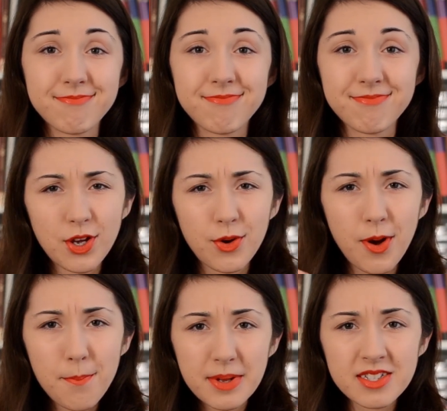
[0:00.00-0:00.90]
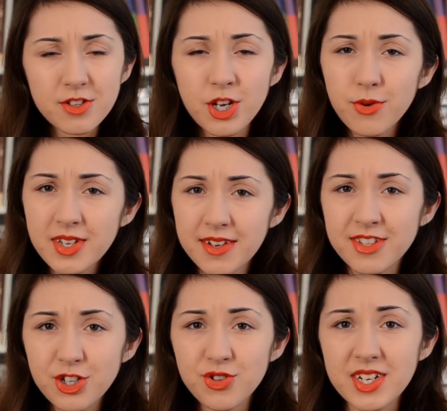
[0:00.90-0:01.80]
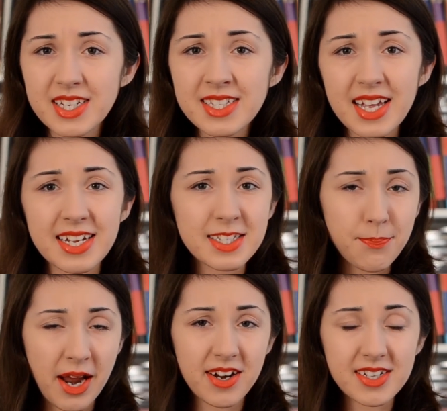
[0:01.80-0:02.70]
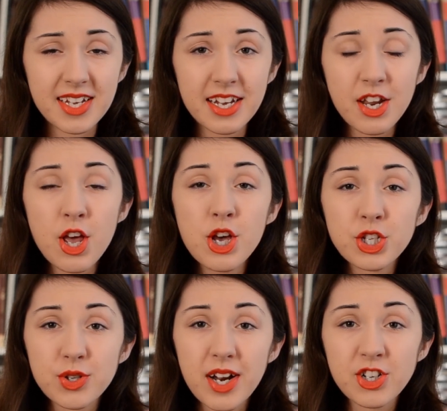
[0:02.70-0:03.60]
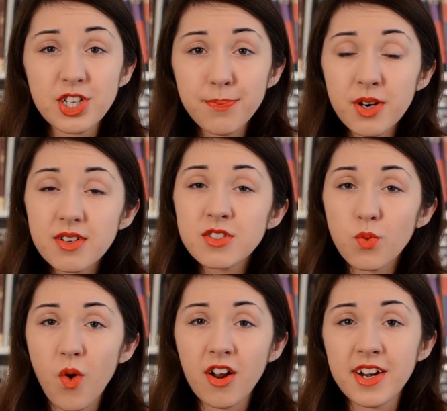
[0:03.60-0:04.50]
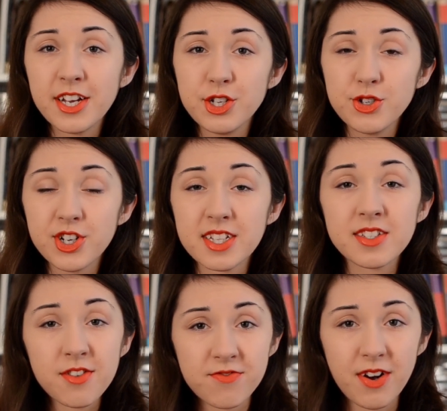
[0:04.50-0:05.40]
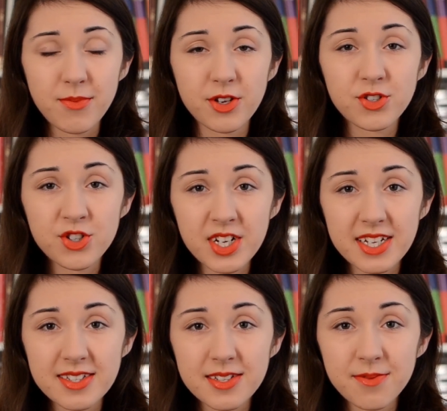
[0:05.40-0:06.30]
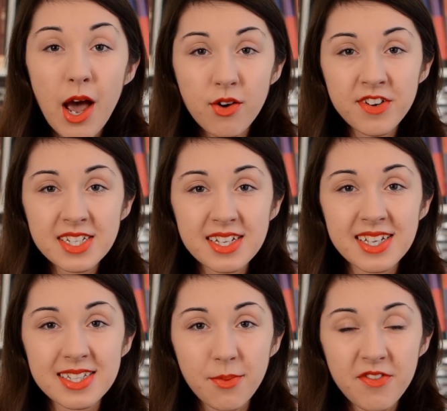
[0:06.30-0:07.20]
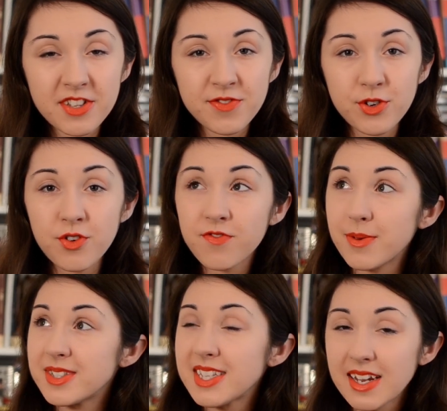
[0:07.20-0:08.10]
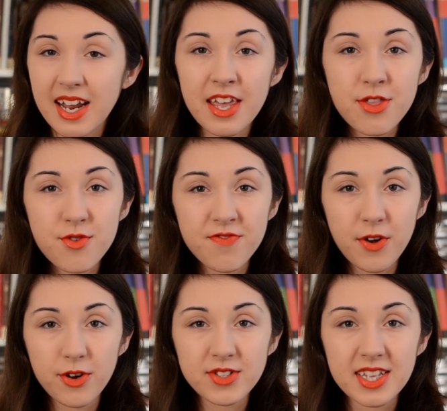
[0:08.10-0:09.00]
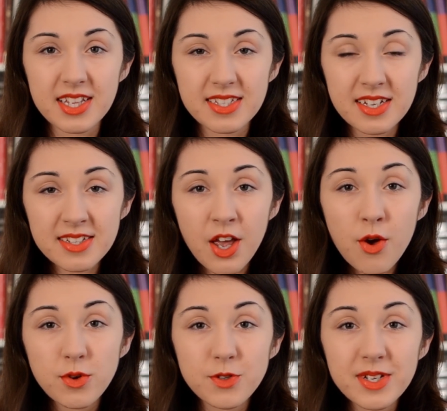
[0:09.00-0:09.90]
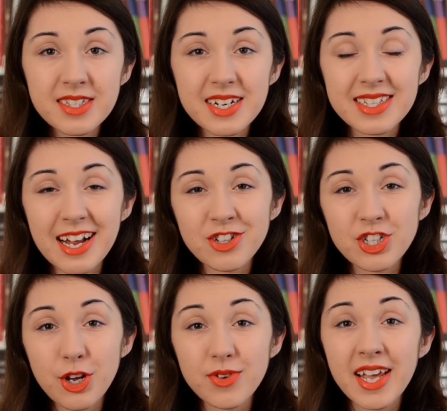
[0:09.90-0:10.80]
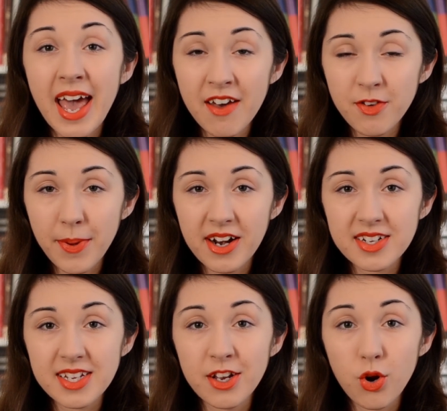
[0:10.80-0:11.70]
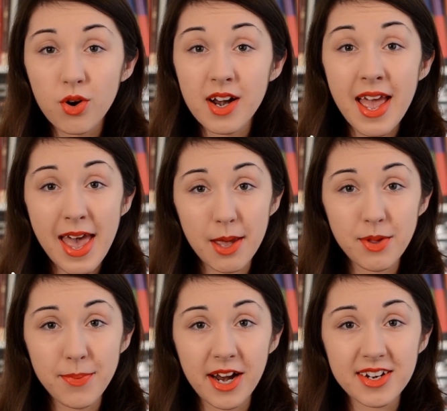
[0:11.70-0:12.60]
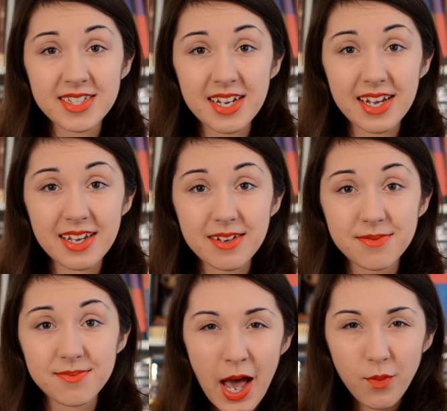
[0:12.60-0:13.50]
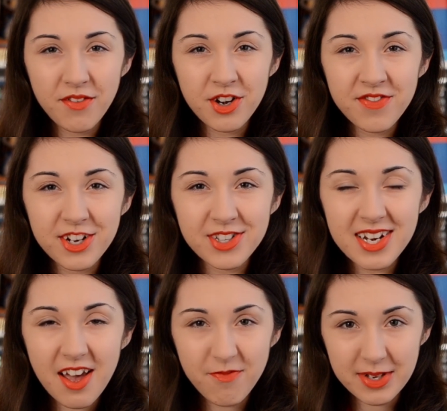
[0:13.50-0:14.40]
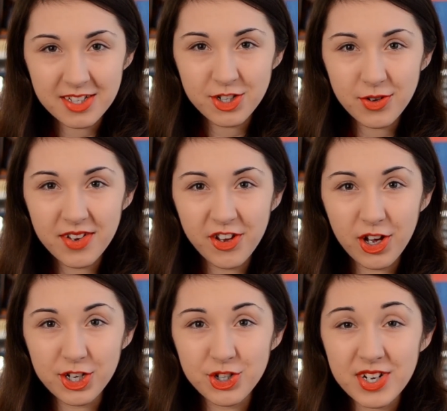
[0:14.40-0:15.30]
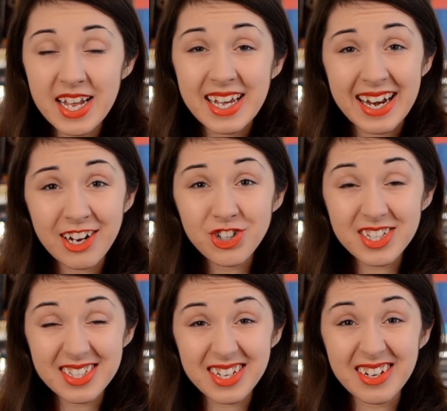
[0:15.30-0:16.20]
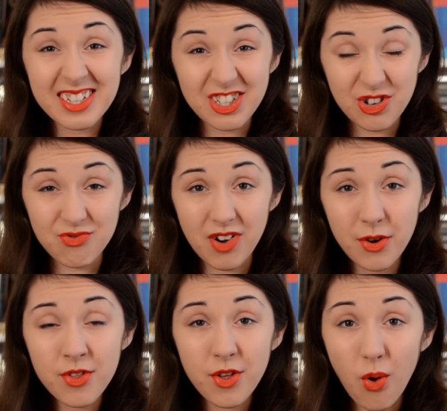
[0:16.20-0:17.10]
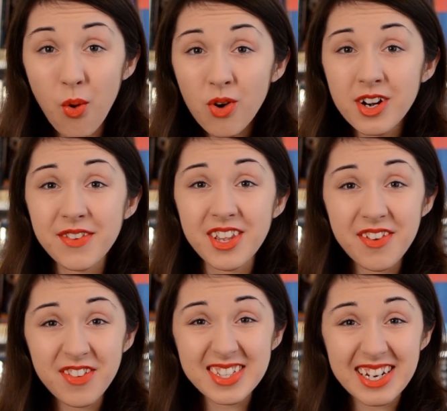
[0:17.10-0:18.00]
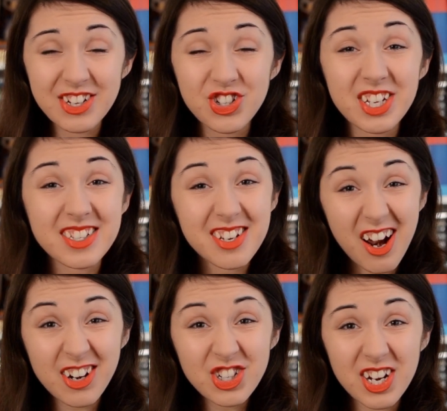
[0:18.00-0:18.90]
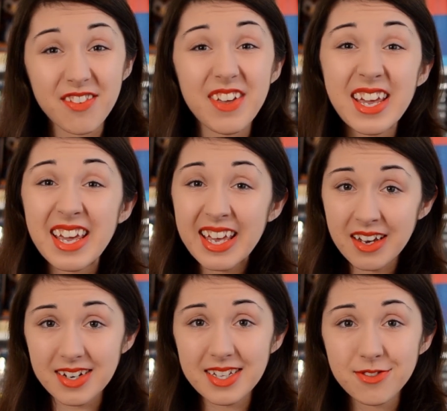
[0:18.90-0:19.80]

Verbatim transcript: So mistletoe lives in trees and it's a parasite, so it actually pulls water and nutrients from those trees. However, it does get some of its food from sunlight through photosynthesis, which means that it's actually only half a parasite or hemiparasitic. However, if there's enough mistletoe living on a tree, it can actually stunt its growth, or if the infestation is large enough, it can kill it.